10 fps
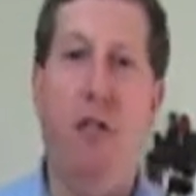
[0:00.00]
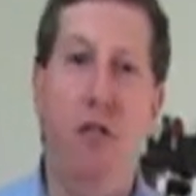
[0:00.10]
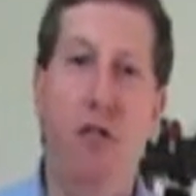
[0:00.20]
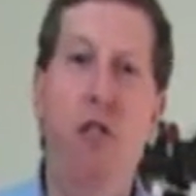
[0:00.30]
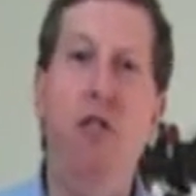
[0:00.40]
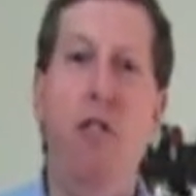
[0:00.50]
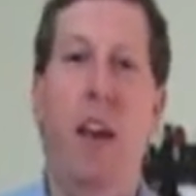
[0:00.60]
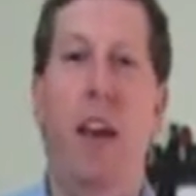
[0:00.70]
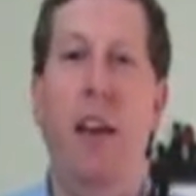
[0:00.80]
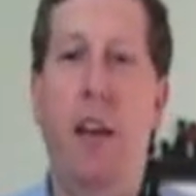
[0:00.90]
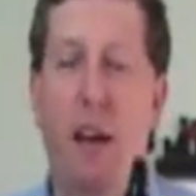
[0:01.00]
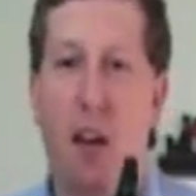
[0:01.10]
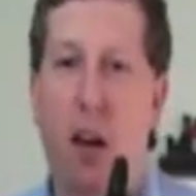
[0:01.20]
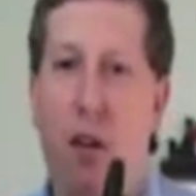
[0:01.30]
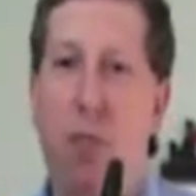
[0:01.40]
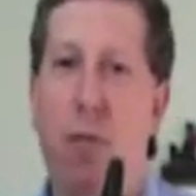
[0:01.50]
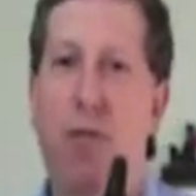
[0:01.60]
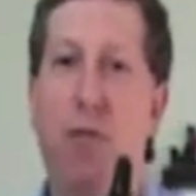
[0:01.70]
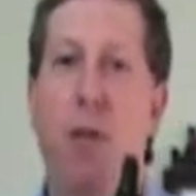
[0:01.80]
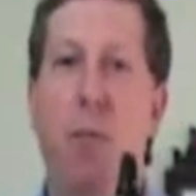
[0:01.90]
Usually, a good
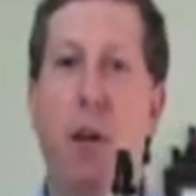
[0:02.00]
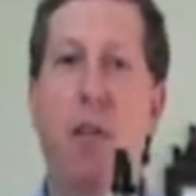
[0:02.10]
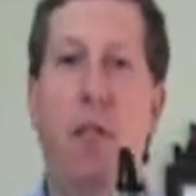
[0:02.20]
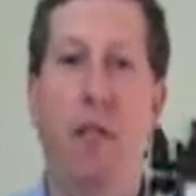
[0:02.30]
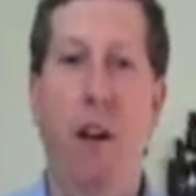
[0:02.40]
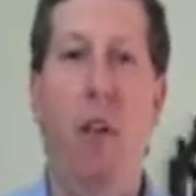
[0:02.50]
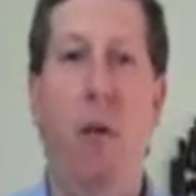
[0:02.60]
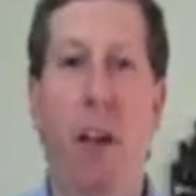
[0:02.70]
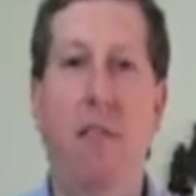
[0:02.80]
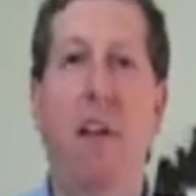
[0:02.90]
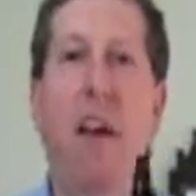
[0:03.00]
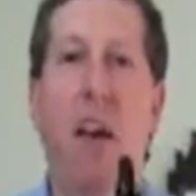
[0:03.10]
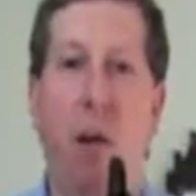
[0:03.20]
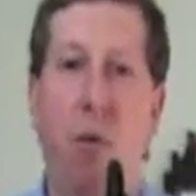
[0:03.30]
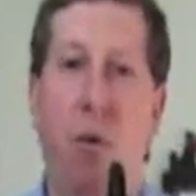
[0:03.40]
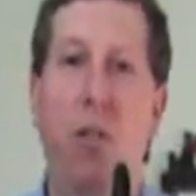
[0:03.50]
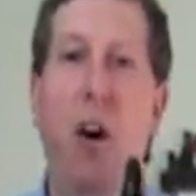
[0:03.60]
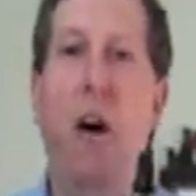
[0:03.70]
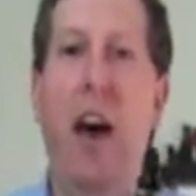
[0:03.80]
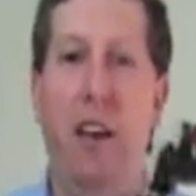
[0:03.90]
performer, the soloist, will
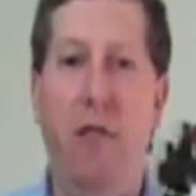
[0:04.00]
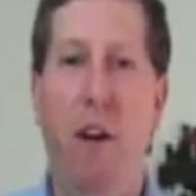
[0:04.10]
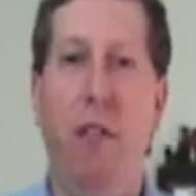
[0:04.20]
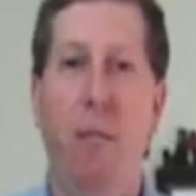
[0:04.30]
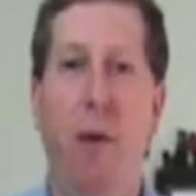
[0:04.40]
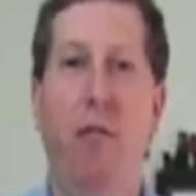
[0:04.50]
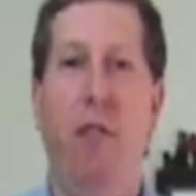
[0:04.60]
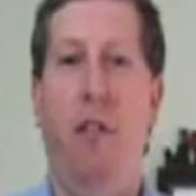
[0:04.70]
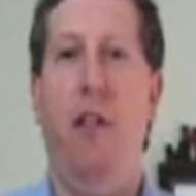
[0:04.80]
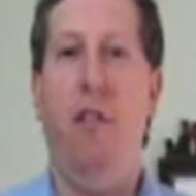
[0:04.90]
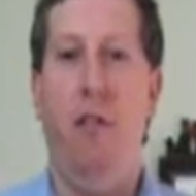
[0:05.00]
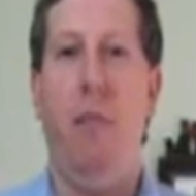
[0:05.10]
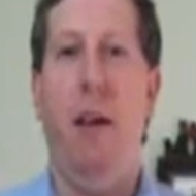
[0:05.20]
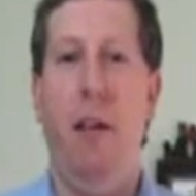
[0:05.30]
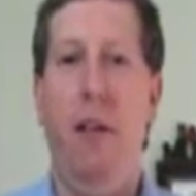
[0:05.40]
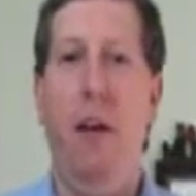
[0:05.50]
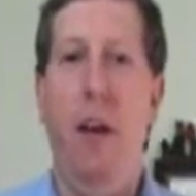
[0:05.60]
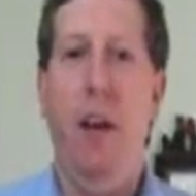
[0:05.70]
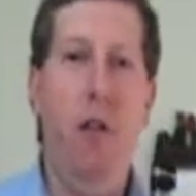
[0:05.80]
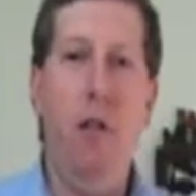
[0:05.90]
know how to transpose for their instrument.
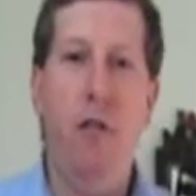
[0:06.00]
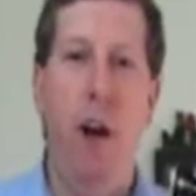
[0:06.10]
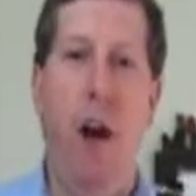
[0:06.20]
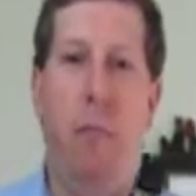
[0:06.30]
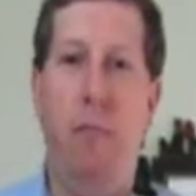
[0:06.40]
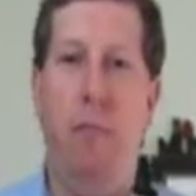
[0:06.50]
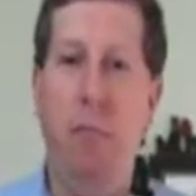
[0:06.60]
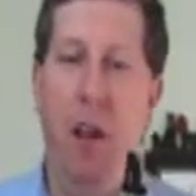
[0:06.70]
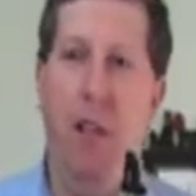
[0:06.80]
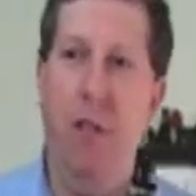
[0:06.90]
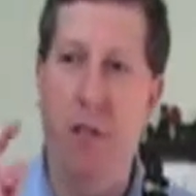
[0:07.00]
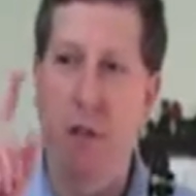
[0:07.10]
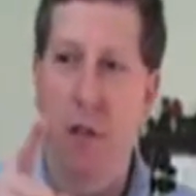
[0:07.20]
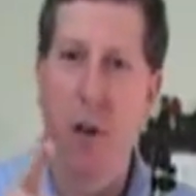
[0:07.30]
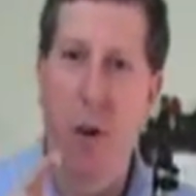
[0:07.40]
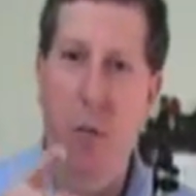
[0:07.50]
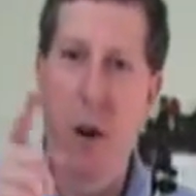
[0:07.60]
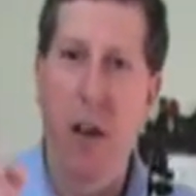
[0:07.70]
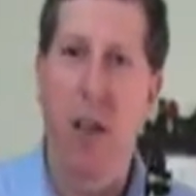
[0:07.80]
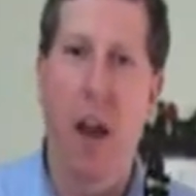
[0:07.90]
Your job is just to know
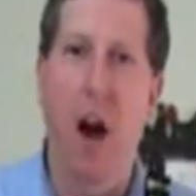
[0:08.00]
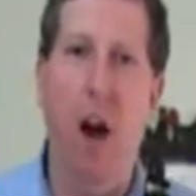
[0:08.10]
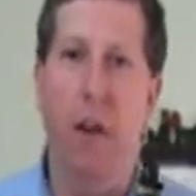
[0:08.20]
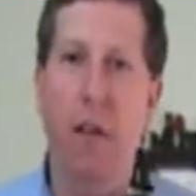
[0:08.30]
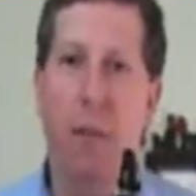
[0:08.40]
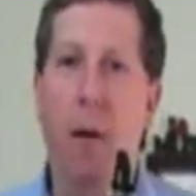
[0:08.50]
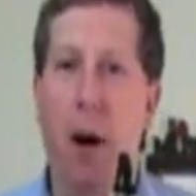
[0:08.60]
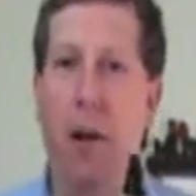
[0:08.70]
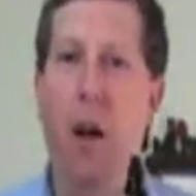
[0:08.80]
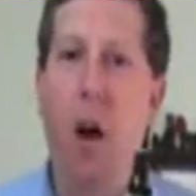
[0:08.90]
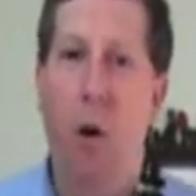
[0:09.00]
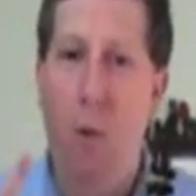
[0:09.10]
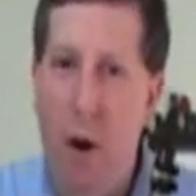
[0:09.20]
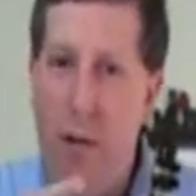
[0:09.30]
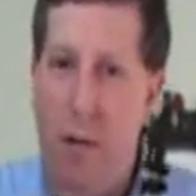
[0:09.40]
where they are in their part, what's